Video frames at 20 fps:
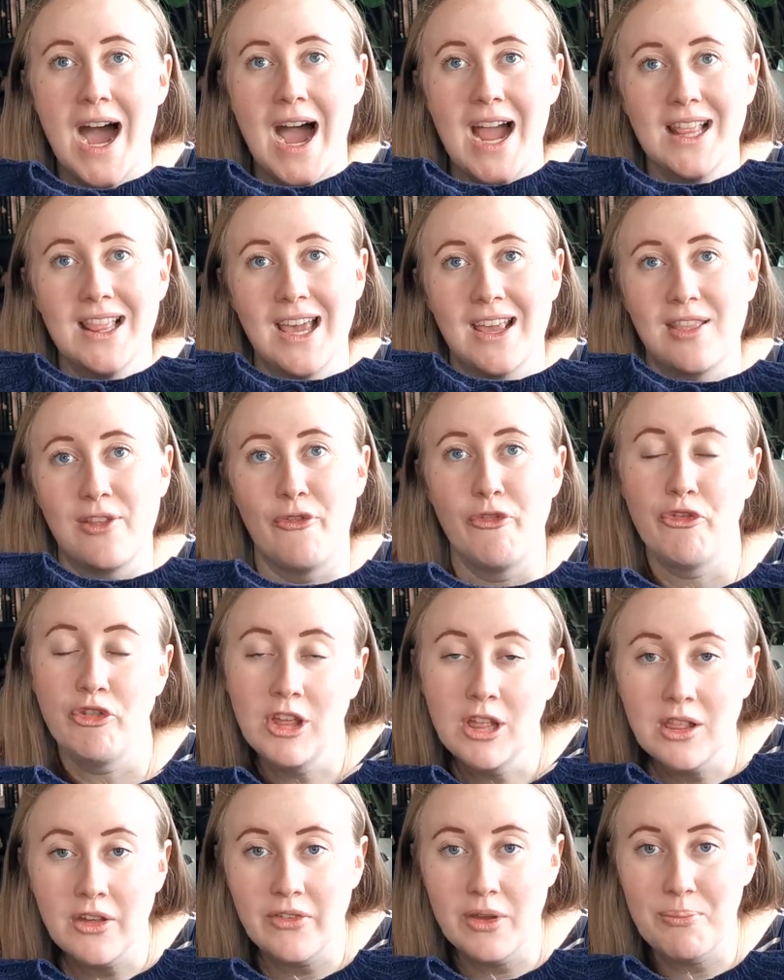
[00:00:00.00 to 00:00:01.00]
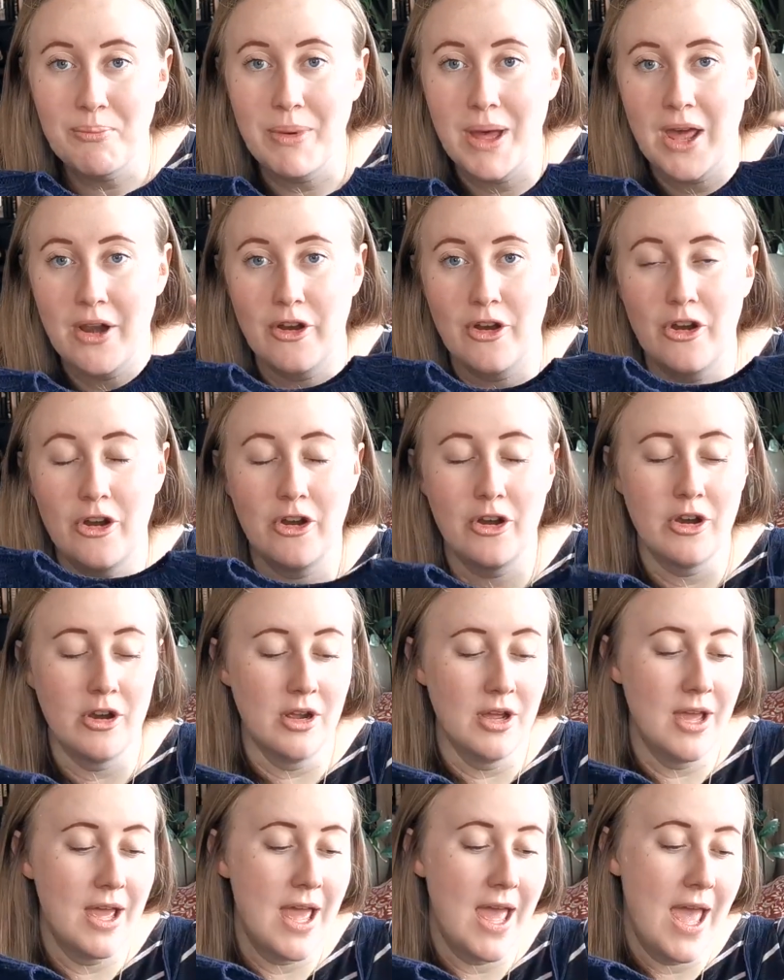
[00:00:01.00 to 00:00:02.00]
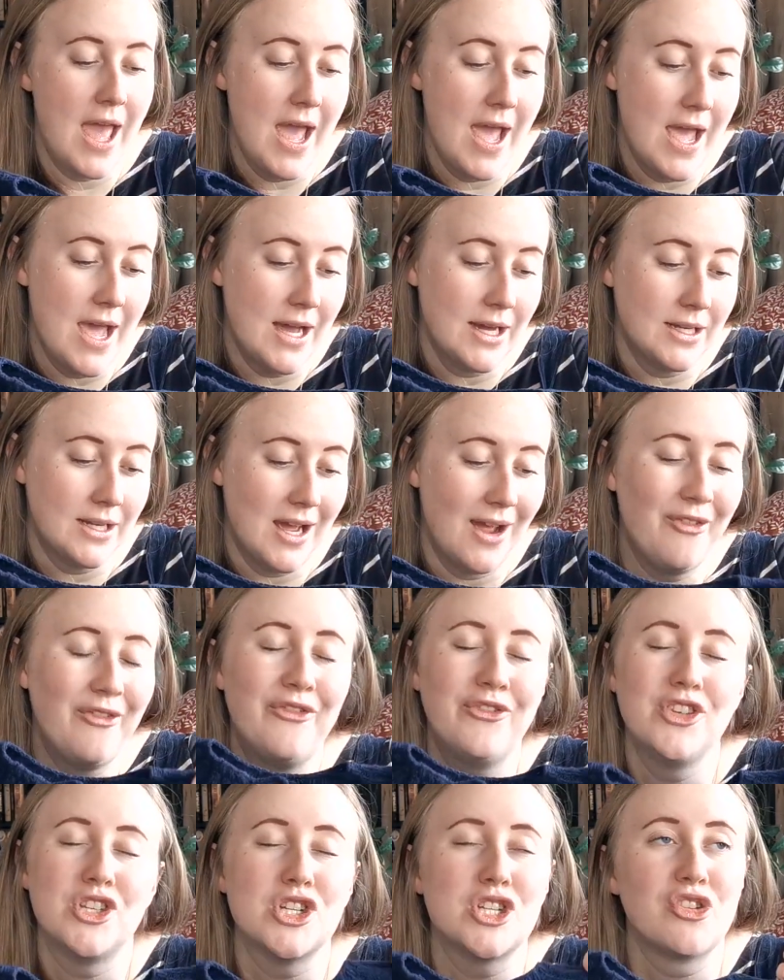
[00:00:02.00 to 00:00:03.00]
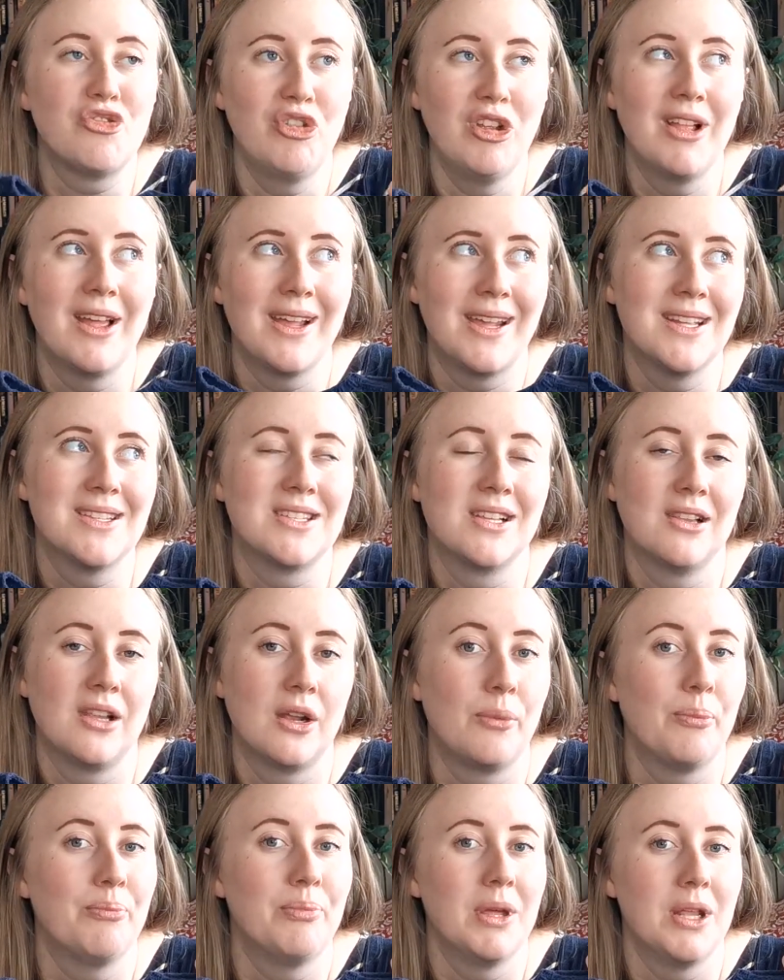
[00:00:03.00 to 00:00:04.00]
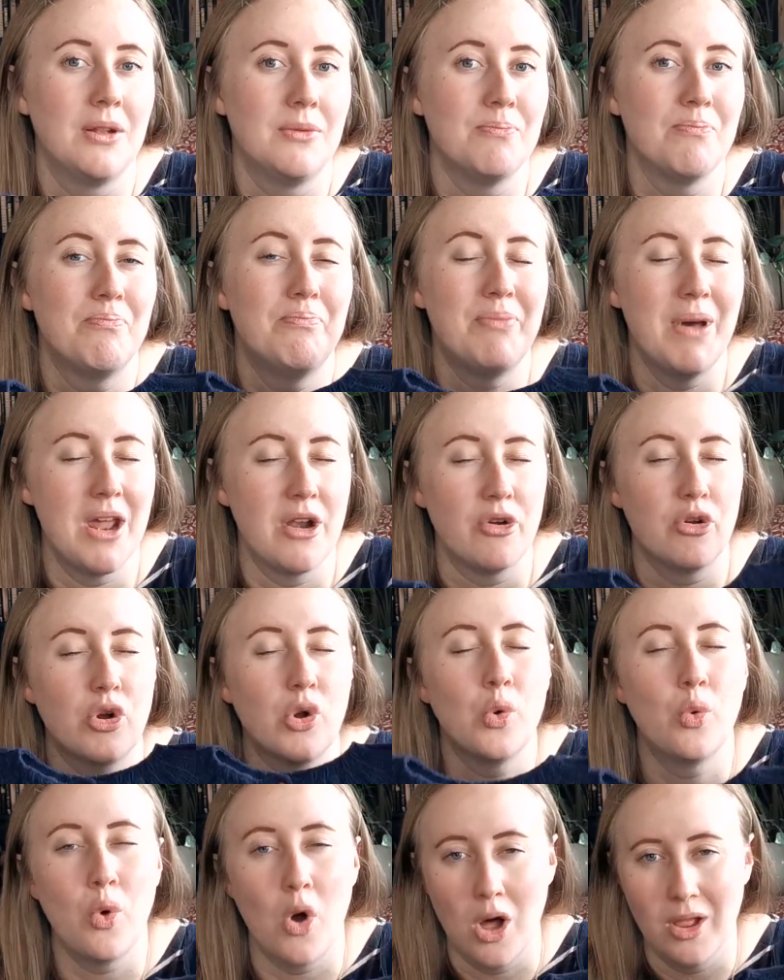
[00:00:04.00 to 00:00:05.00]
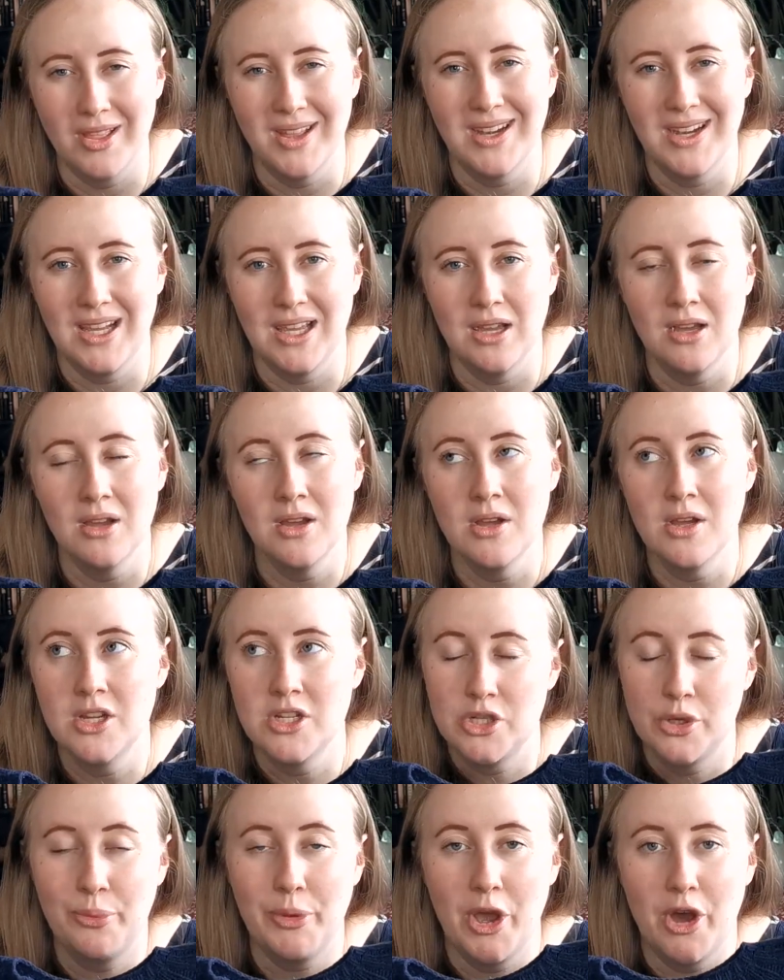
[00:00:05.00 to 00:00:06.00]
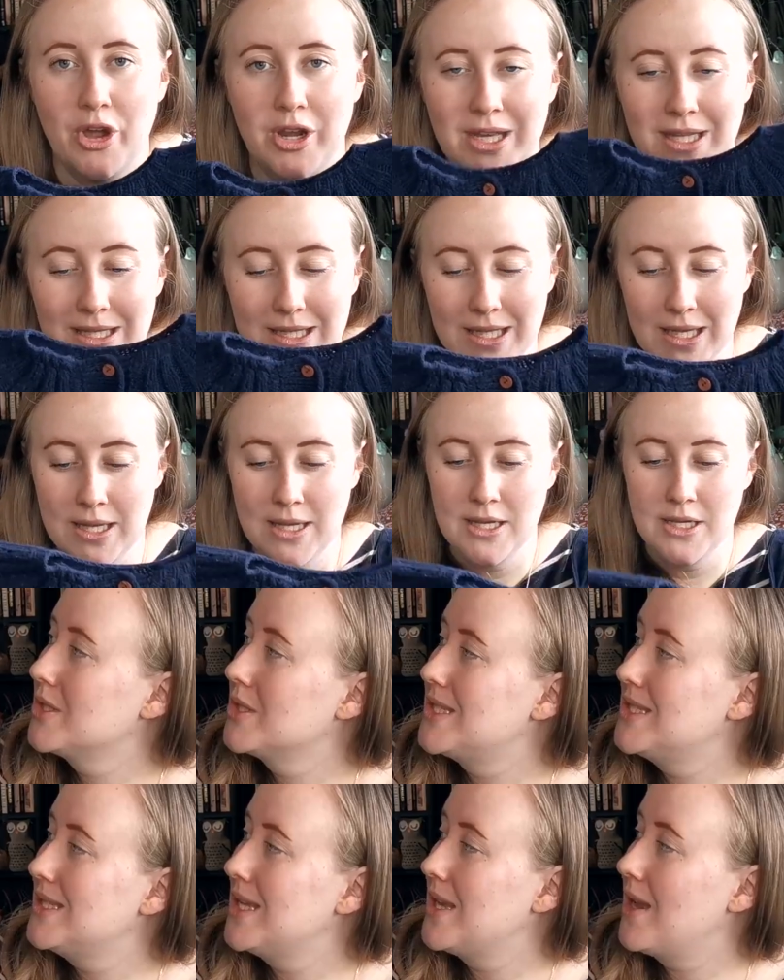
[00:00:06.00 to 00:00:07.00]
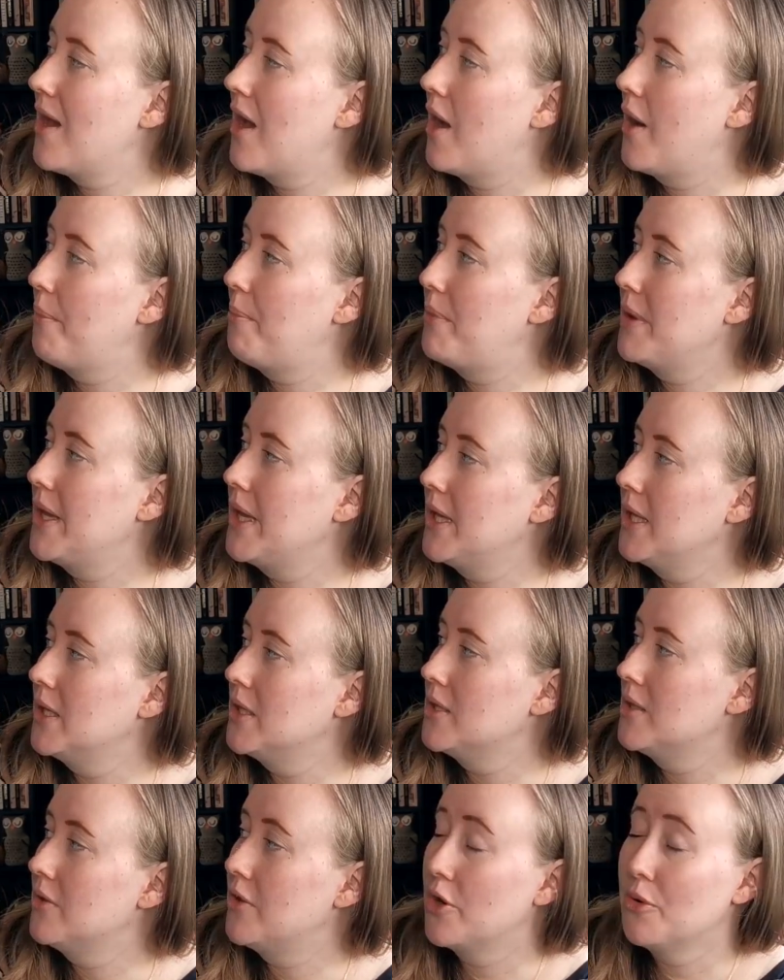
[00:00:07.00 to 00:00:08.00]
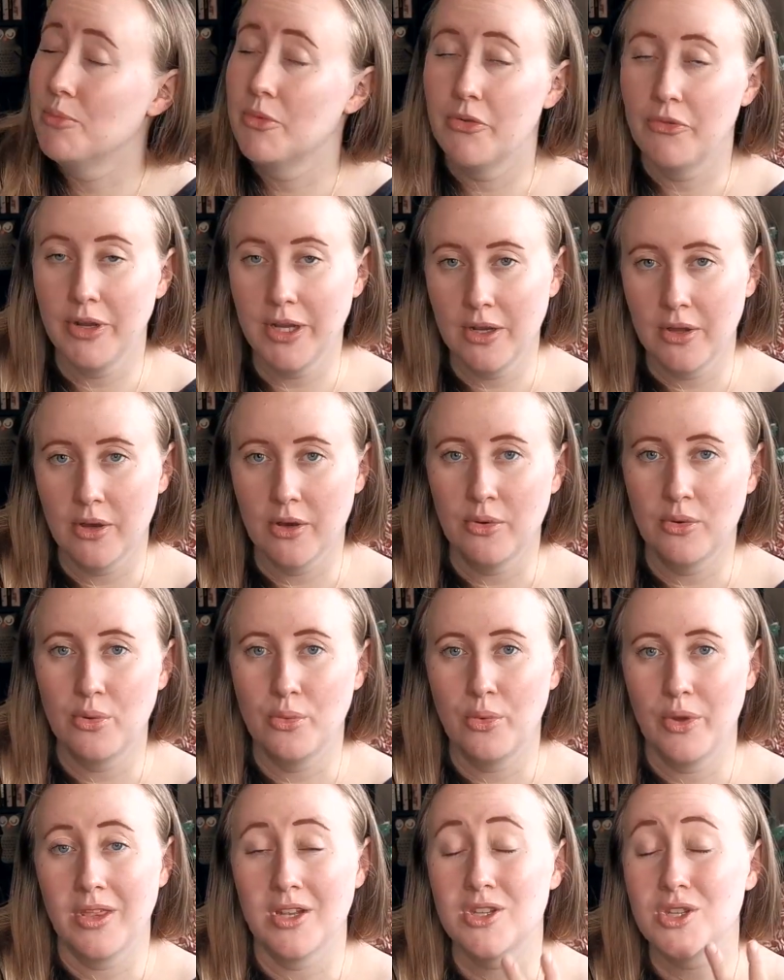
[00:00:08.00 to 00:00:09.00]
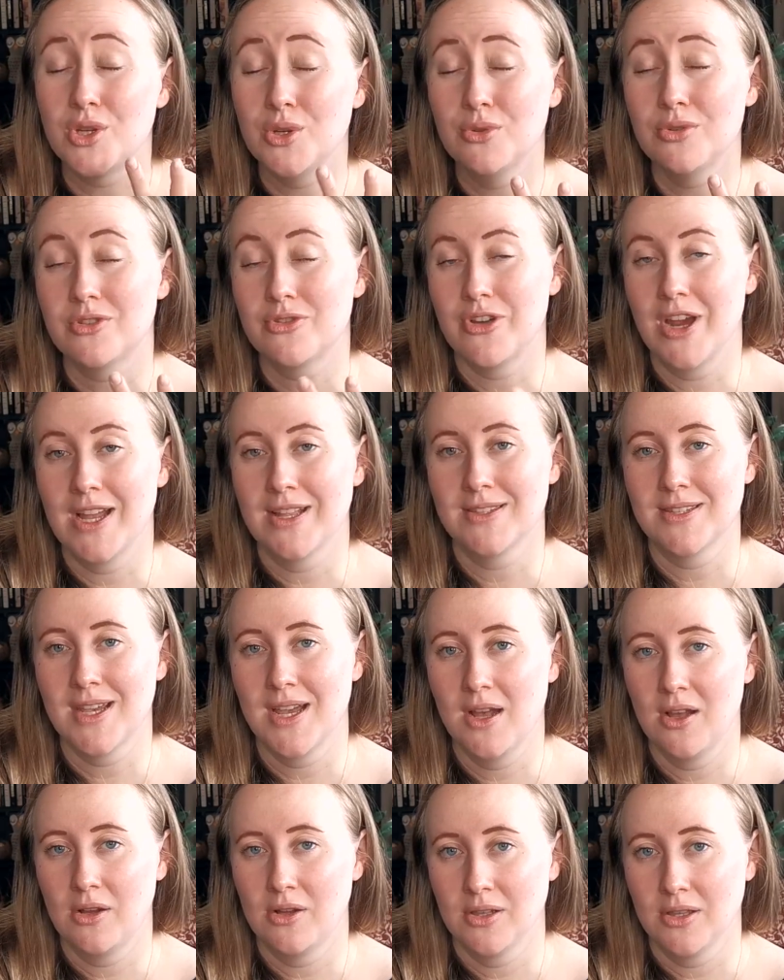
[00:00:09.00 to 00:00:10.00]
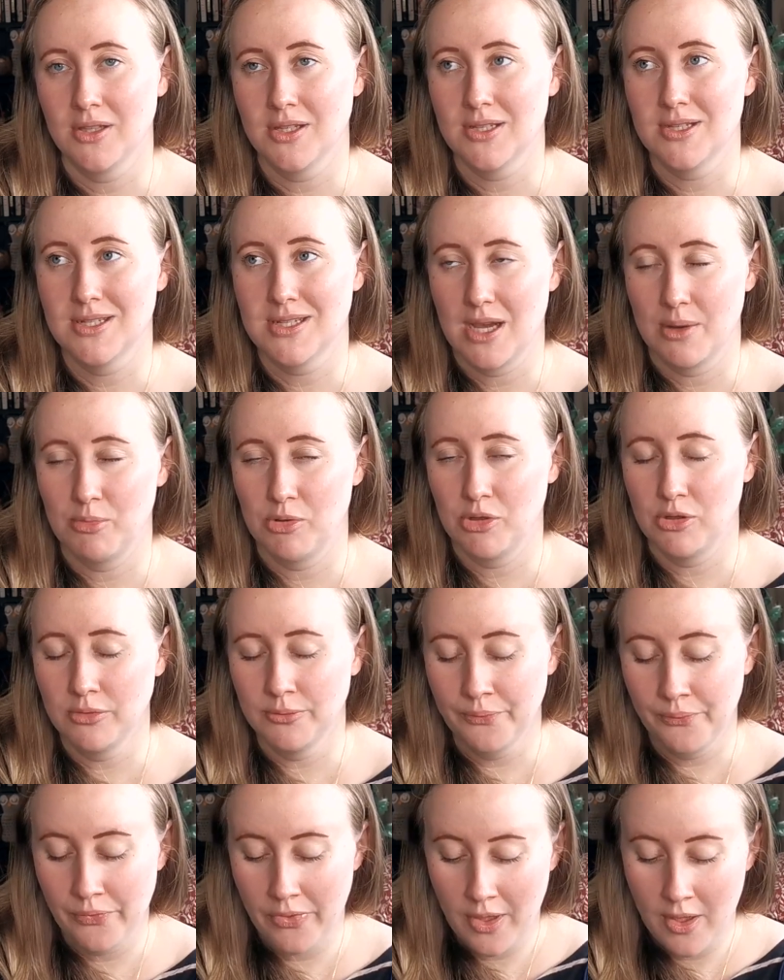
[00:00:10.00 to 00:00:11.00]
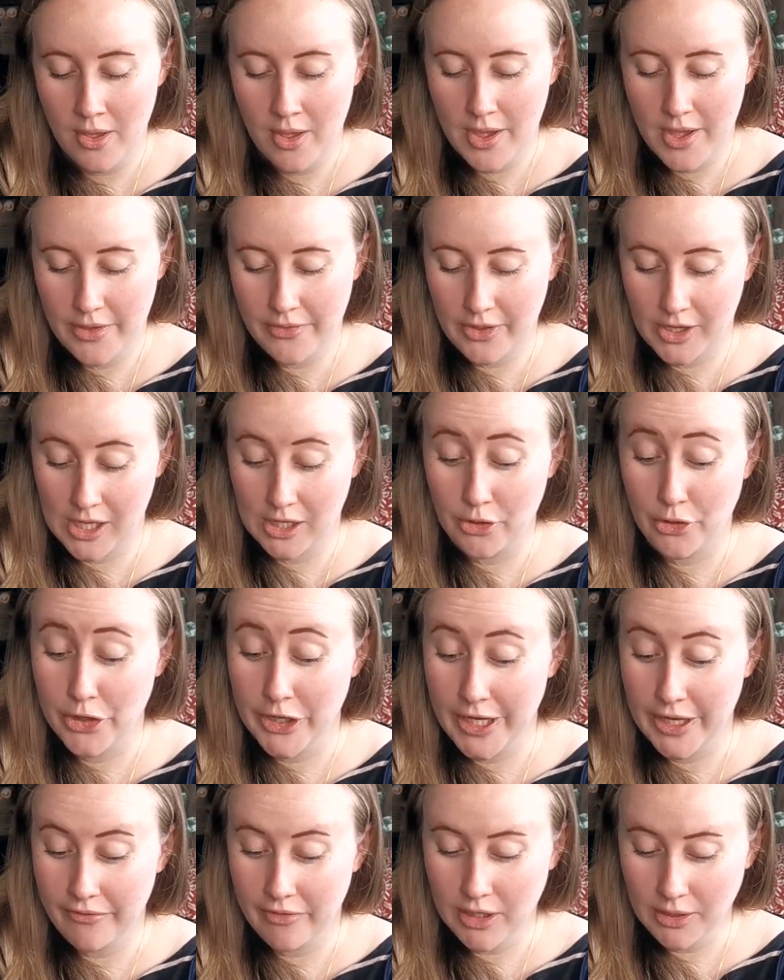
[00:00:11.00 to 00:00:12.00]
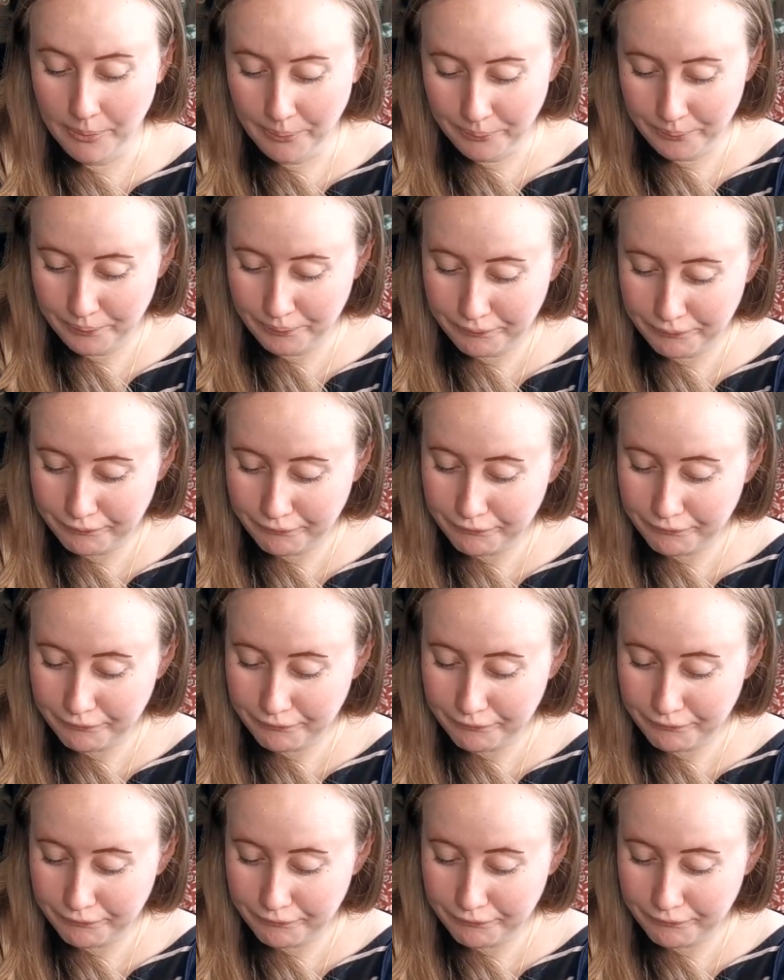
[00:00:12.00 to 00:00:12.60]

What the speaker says: I like the feel of it better, and I just feel like it's a little bit better quality, to be honest. Was knit up in their Merino with 2 strands held double in the color navy.